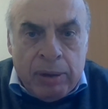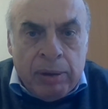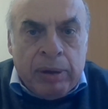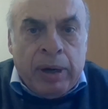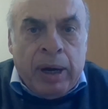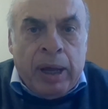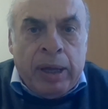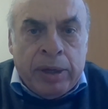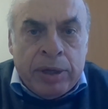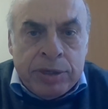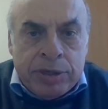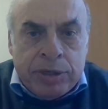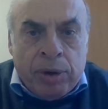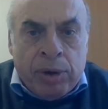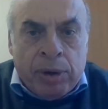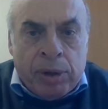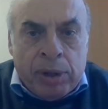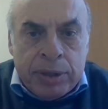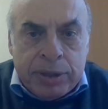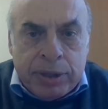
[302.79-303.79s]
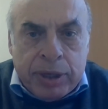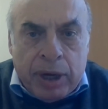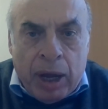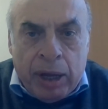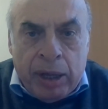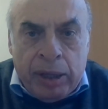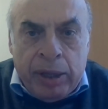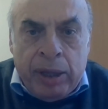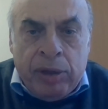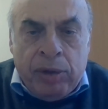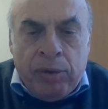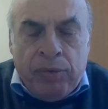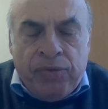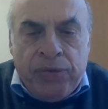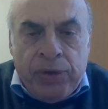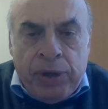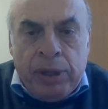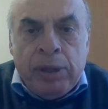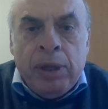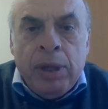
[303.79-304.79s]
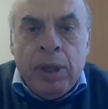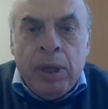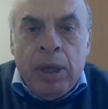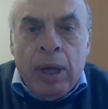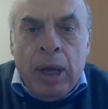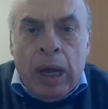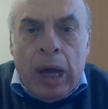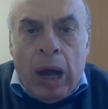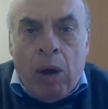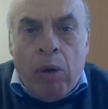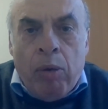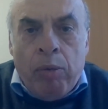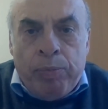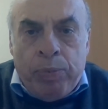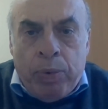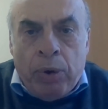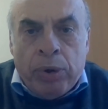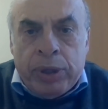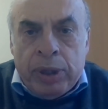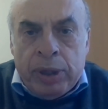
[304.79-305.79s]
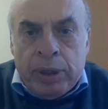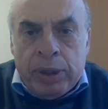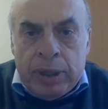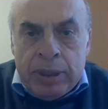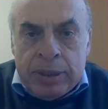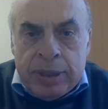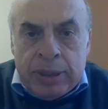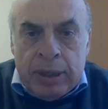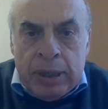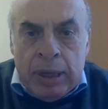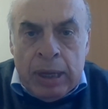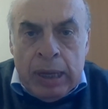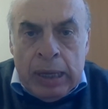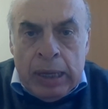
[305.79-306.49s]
great historical struggle, and you feel how important is